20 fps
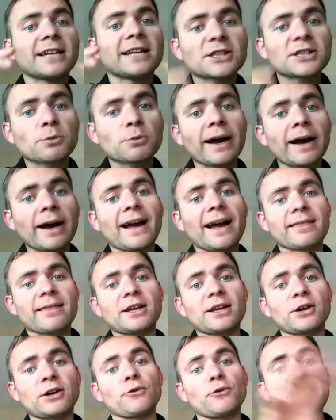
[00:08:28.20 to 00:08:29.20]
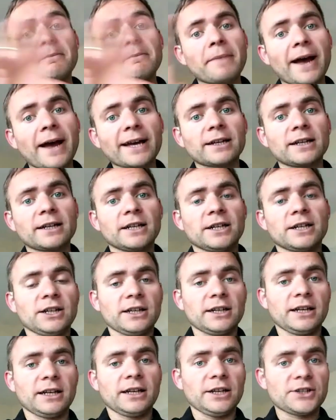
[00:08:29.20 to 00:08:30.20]
That's why I think Remag
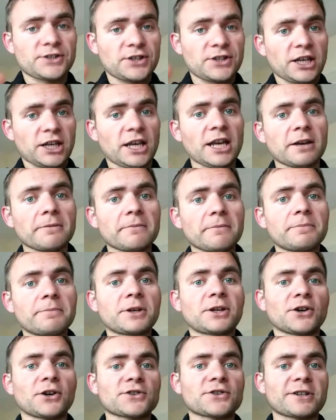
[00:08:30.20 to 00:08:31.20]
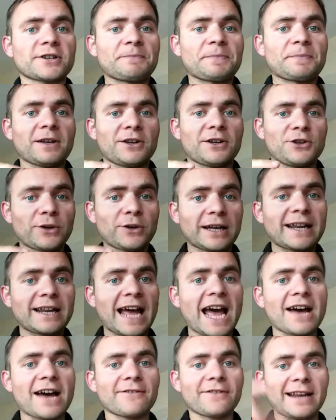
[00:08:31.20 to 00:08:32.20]
is the key, because you can
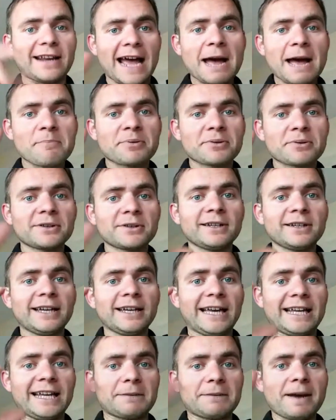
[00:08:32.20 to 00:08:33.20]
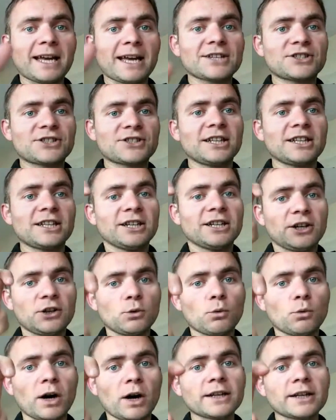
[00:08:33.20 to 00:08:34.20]
have an app and a magazine
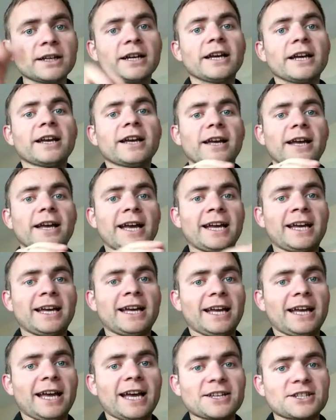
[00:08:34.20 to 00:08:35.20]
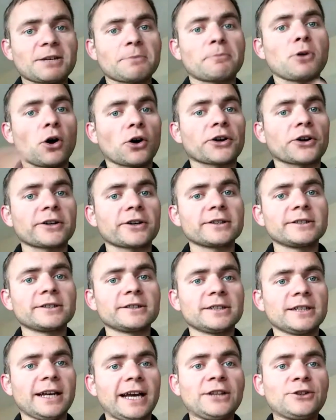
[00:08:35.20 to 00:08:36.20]
in one as a blogger,
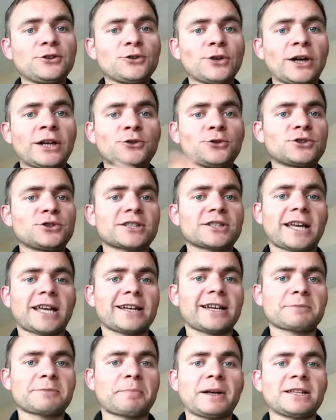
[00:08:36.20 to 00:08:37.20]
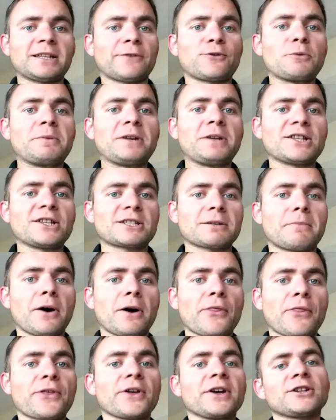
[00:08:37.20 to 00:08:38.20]
and you just spend a few minutes a
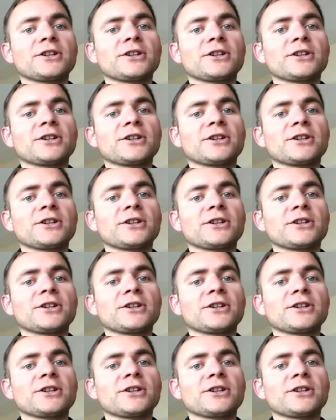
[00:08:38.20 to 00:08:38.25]
month